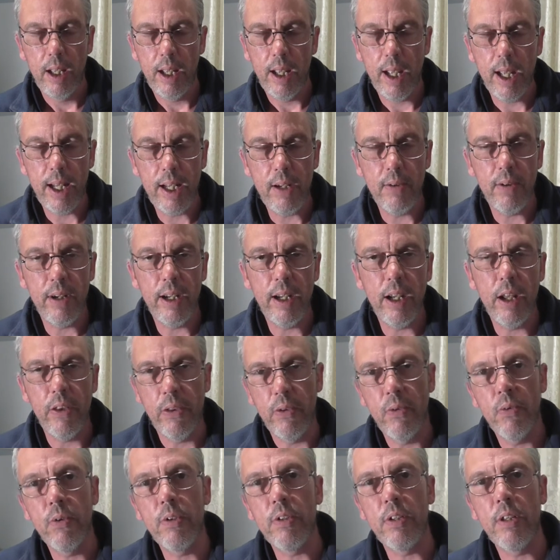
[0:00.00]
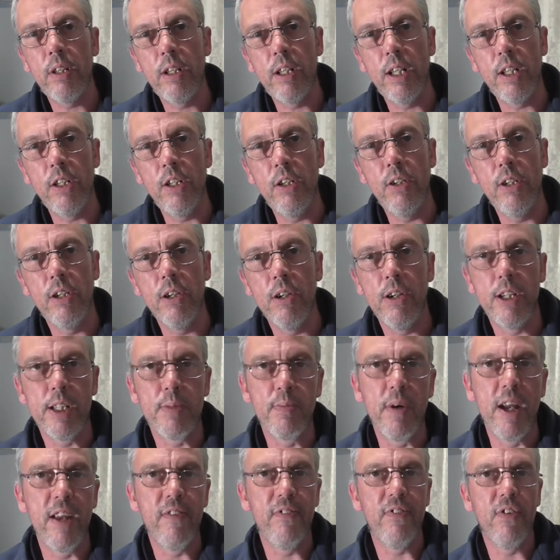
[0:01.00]
Anyway, I thought that you guys
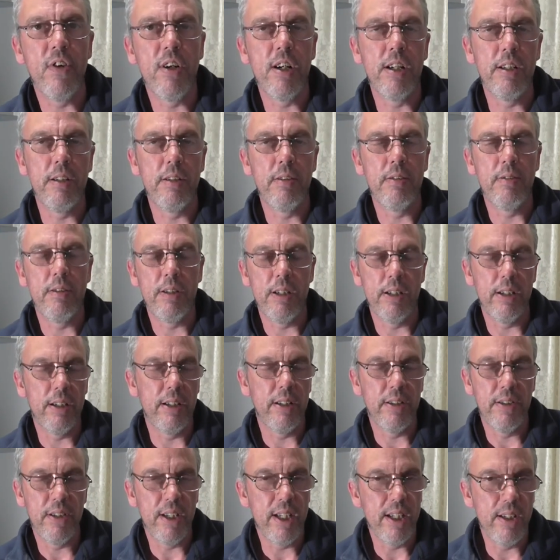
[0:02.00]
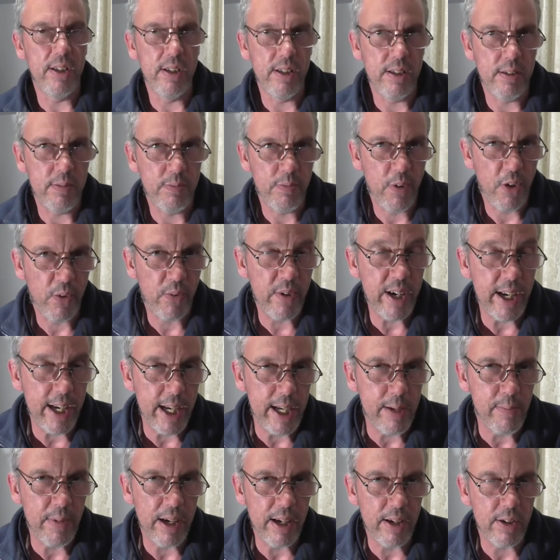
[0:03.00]
may find these three
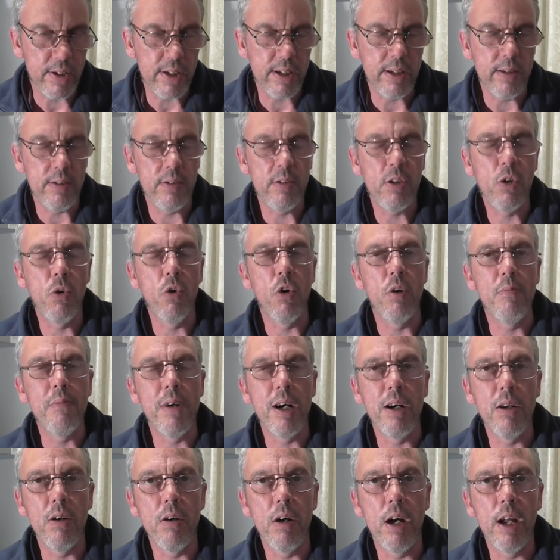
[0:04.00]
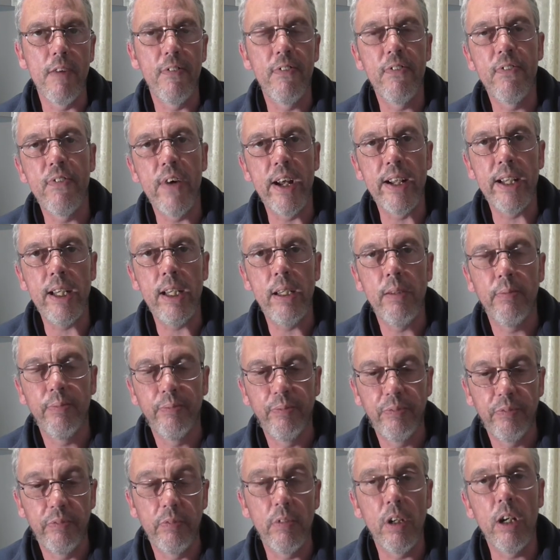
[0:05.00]
emails that caught my eye funny.
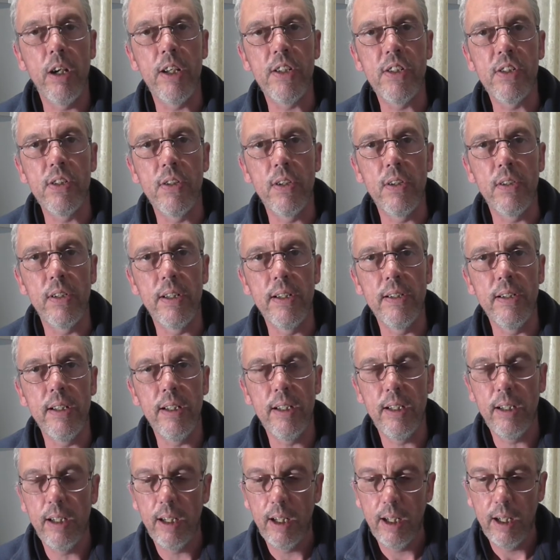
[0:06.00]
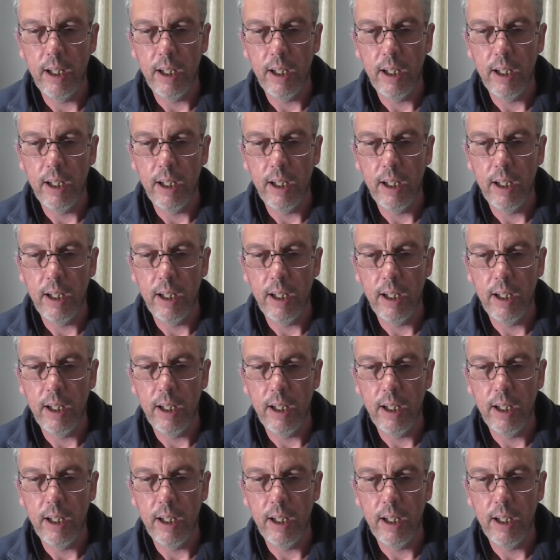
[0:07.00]
I certainly did.